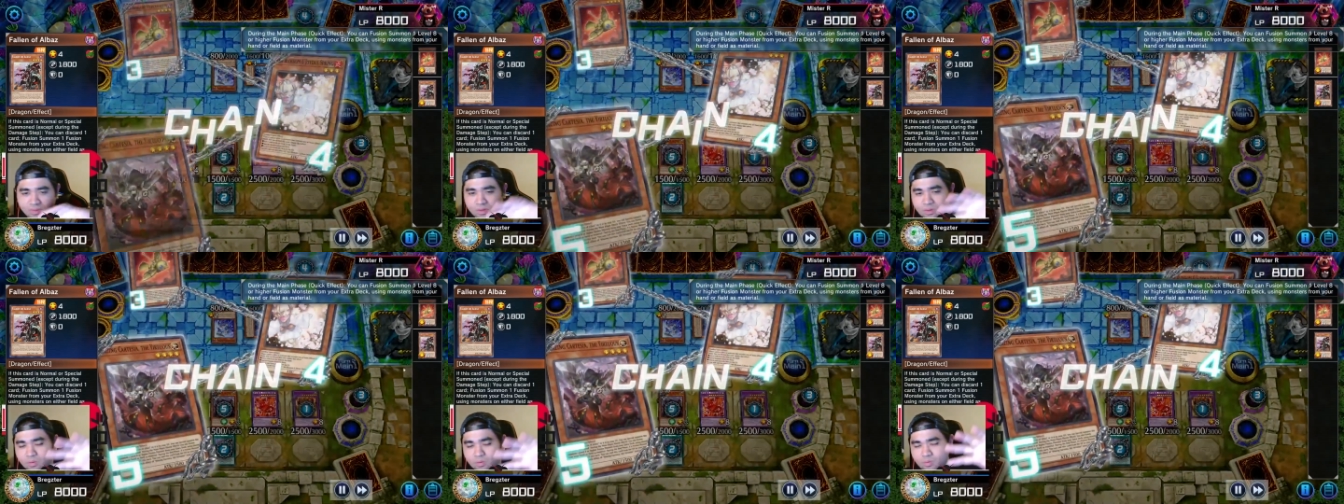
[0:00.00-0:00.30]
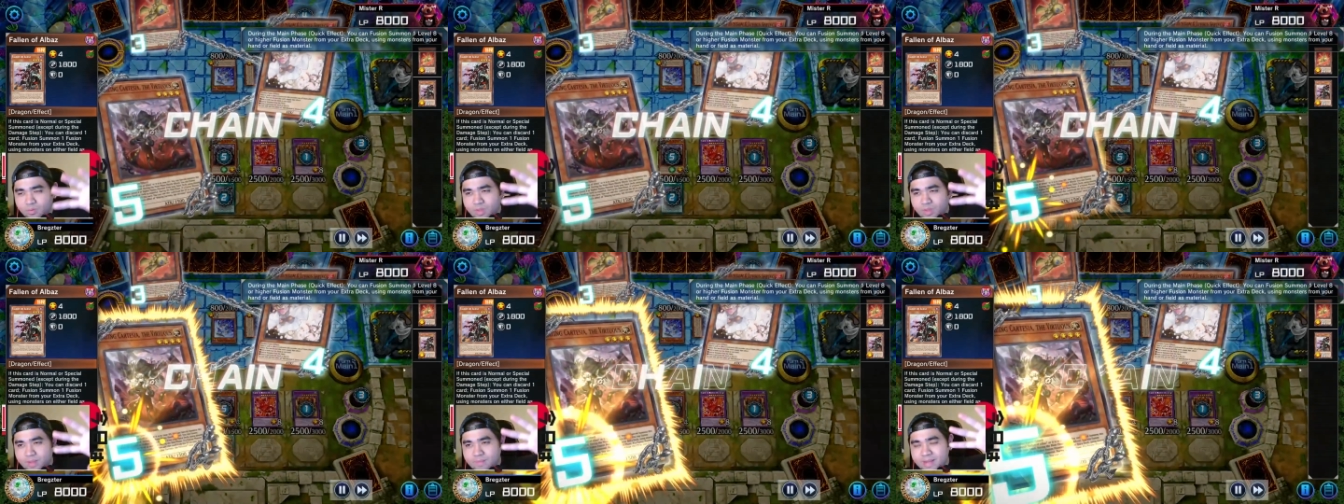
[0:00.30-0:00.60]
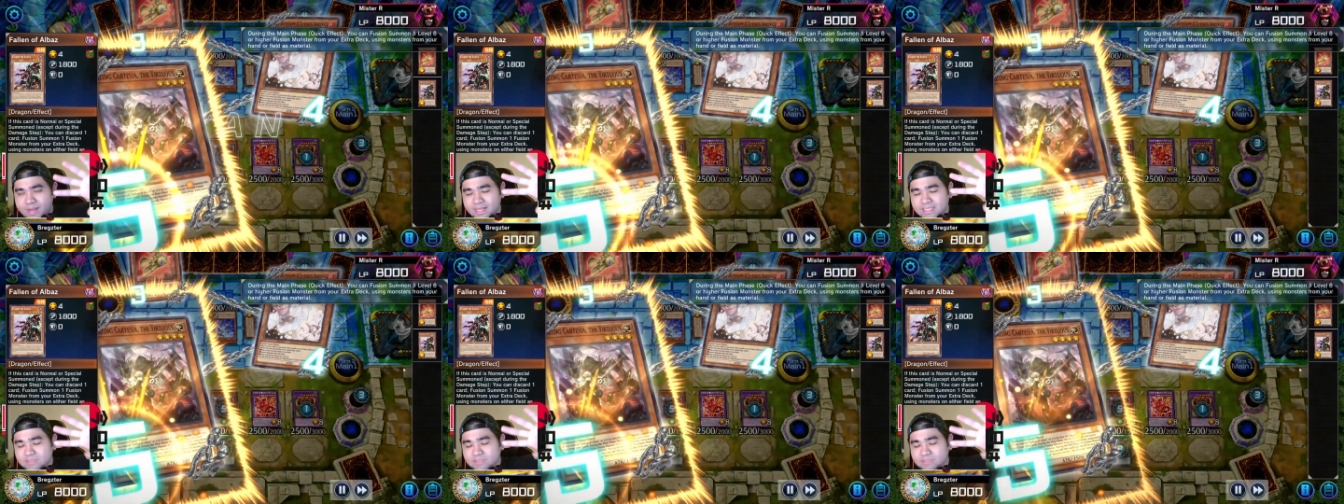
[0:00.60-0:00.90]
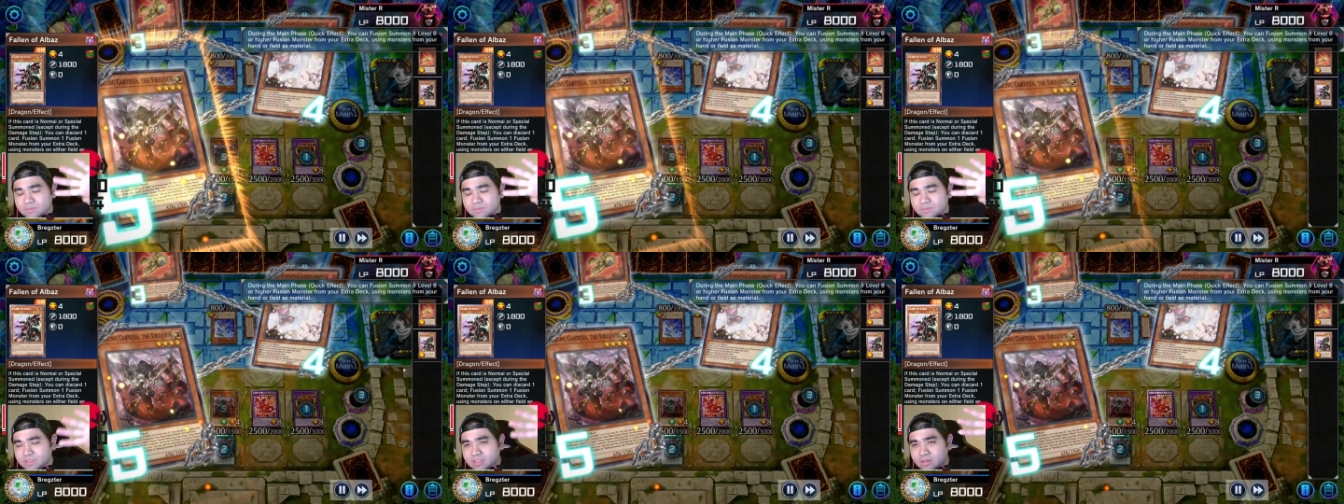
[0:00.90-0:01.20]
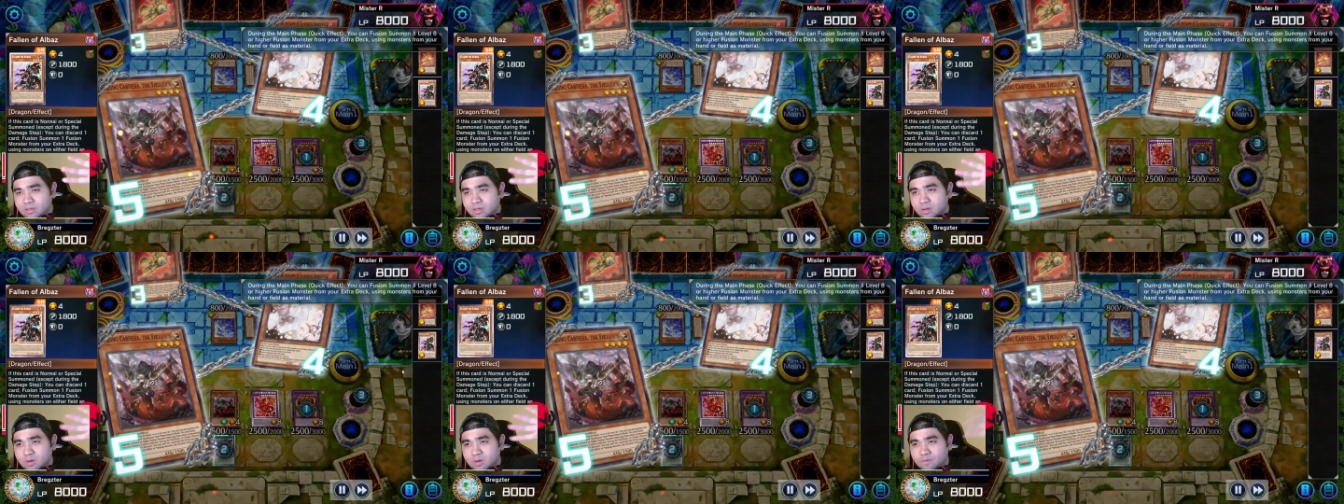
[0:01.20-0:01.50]
we might as well just
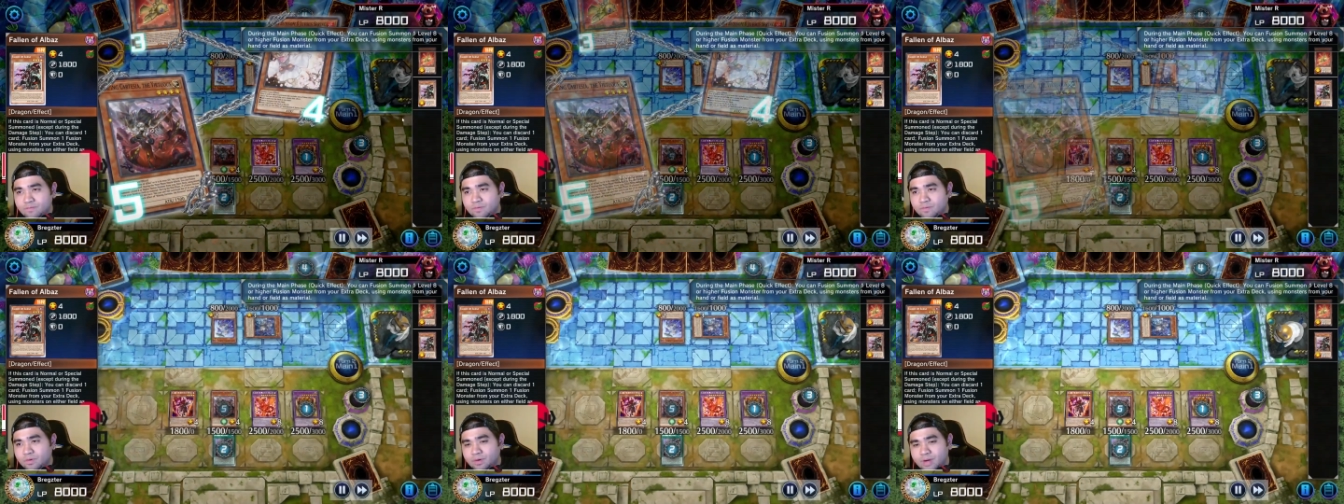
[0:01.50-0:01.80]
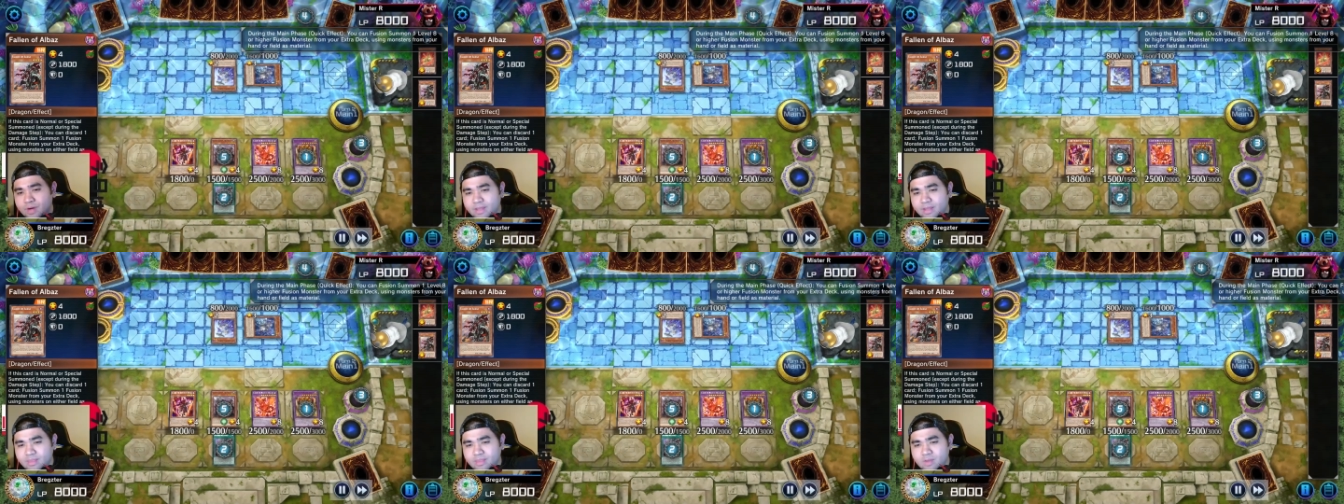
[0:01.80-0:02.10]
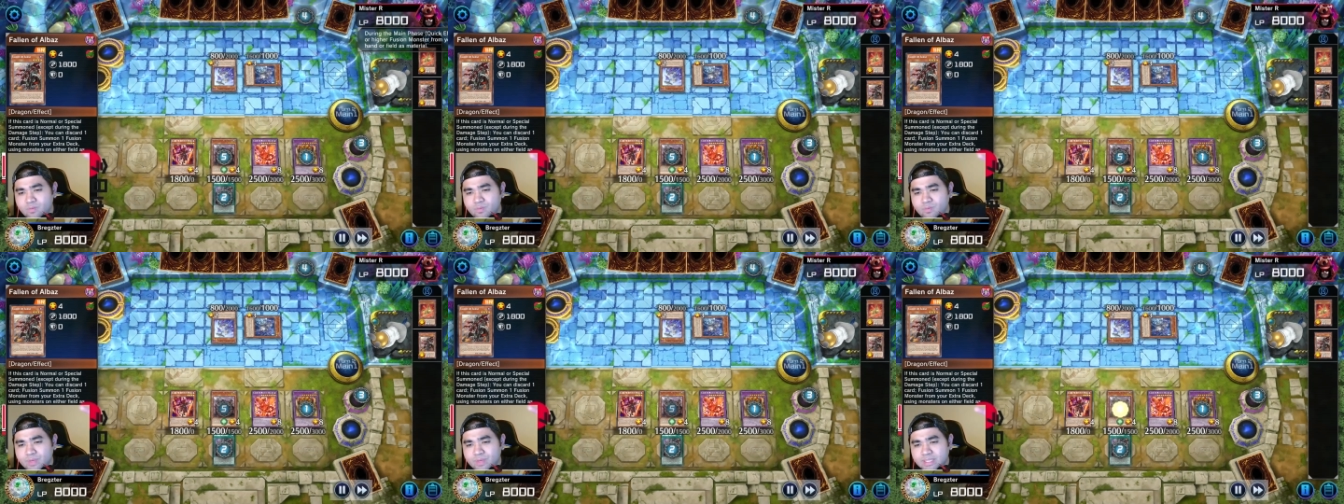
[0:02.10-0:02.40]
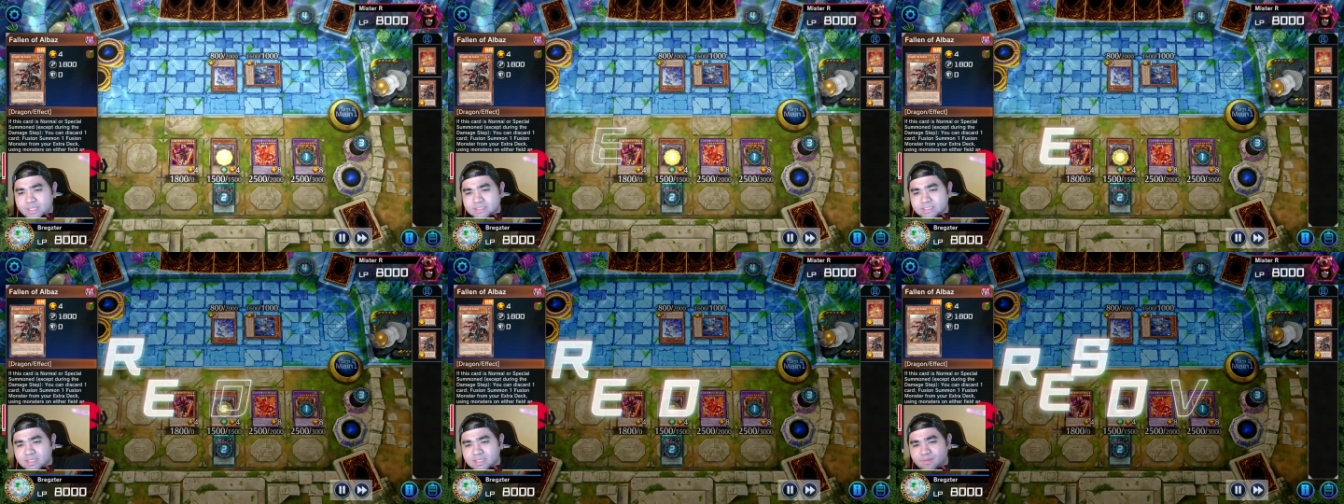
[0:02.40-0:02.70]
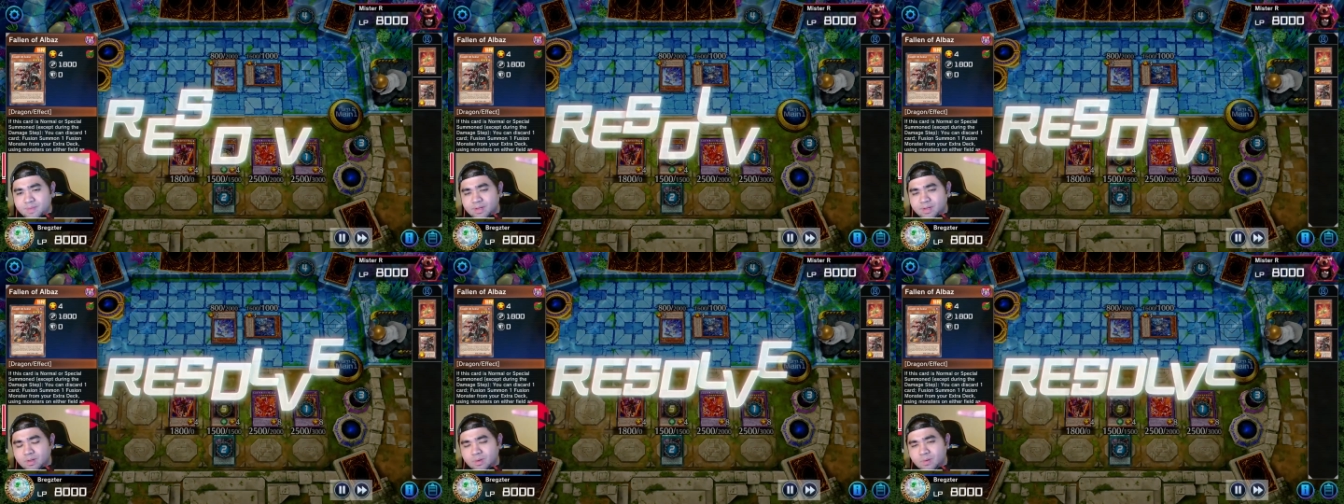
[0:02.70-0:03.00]
gonna go for, I think we
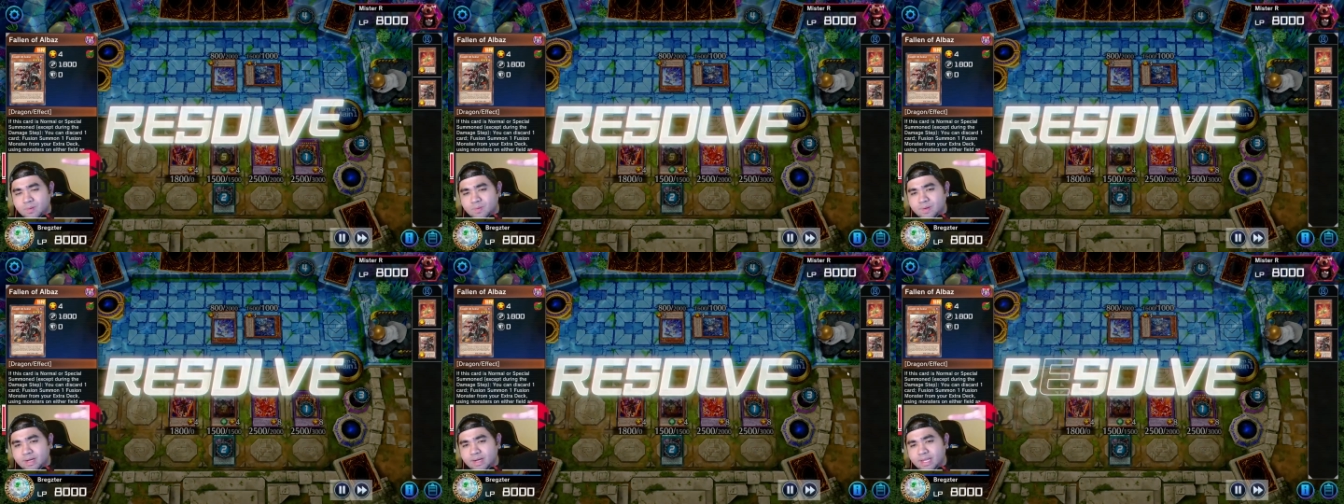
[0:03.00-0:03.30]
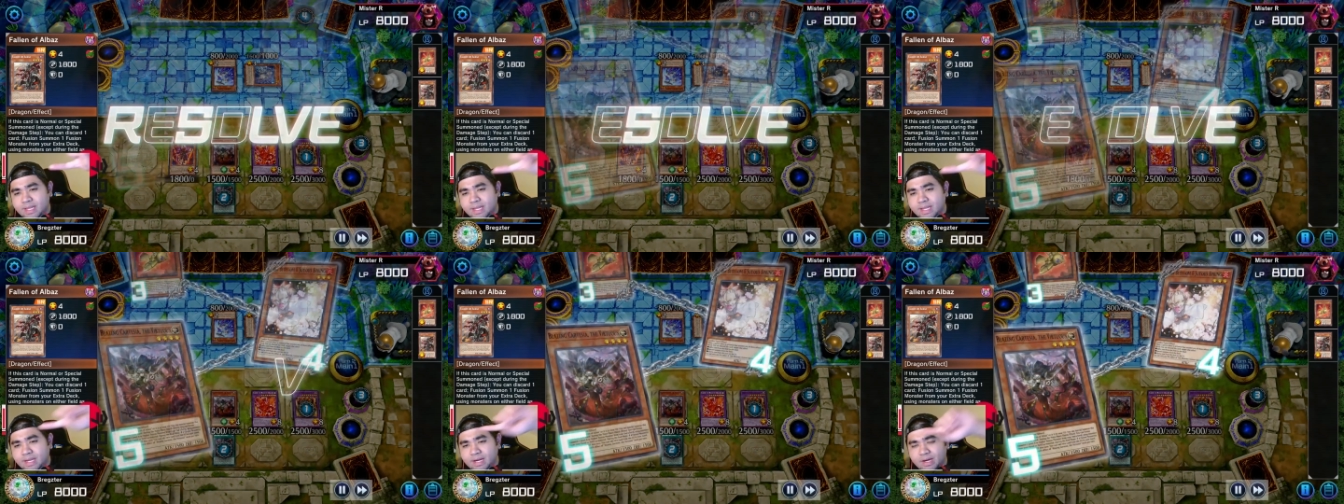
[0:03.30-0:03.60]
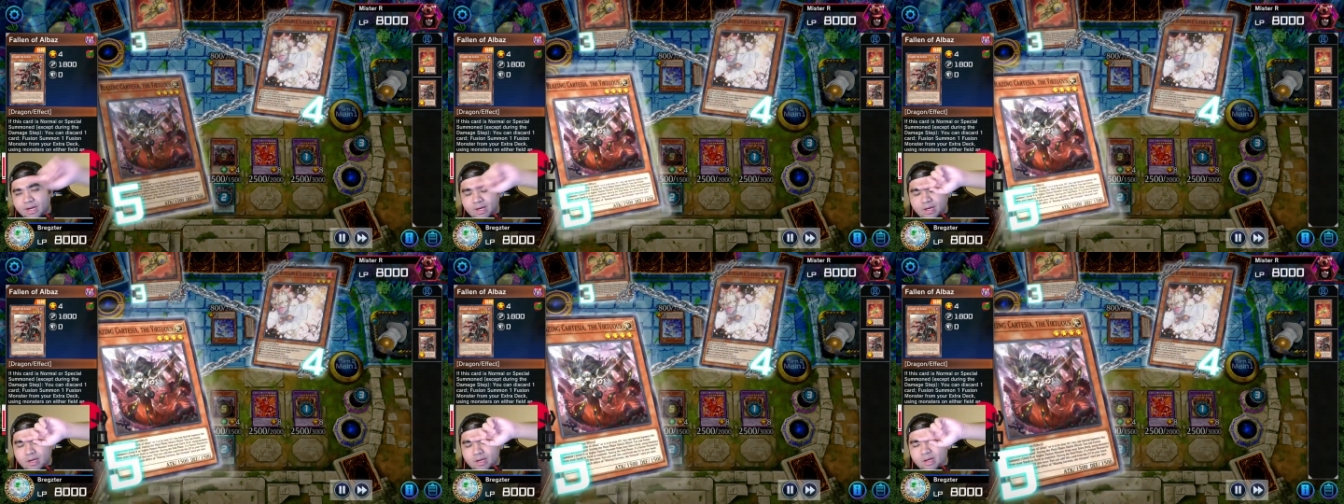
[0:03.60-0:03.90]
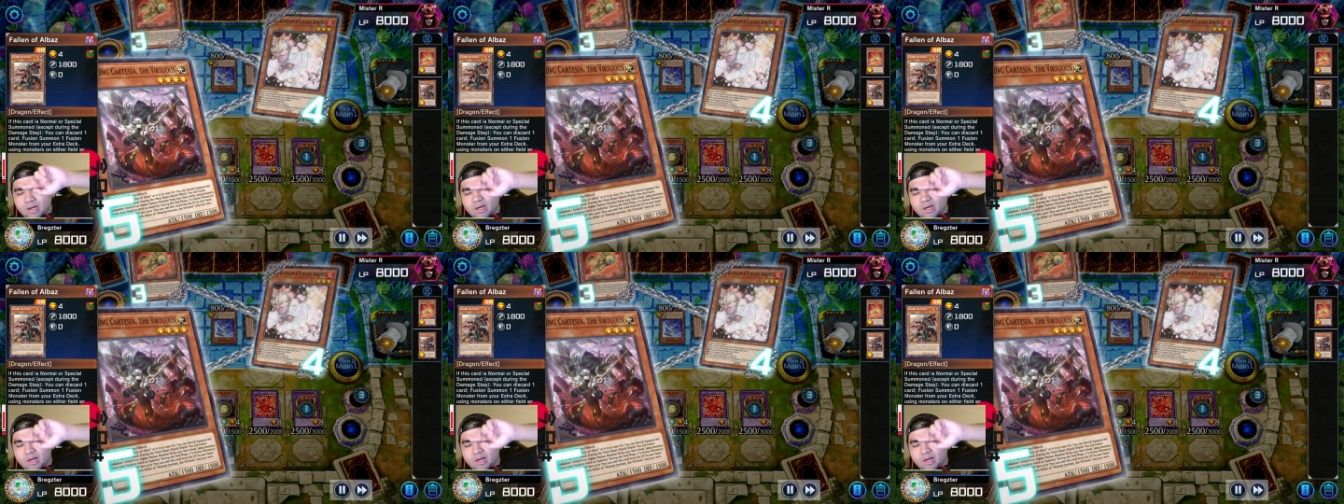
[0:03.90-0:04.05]
summoned only here